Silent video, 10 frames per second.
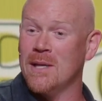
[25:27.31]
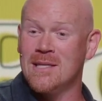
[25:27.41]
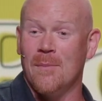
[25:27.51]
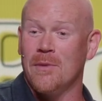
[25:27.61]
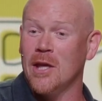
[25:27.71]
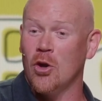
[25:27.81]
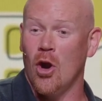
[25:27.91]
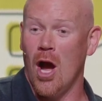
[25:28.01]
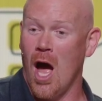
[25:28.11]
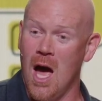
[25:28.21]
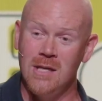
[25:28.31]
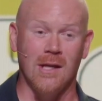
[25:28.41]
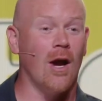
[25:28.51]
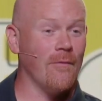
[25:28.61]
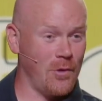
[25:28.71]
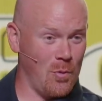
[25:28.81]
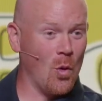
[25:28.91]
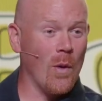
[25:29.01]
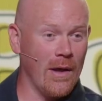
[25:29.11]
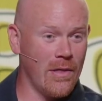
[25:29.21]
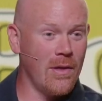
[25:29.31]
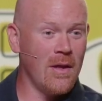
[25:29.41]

but something you're uncomfortable with.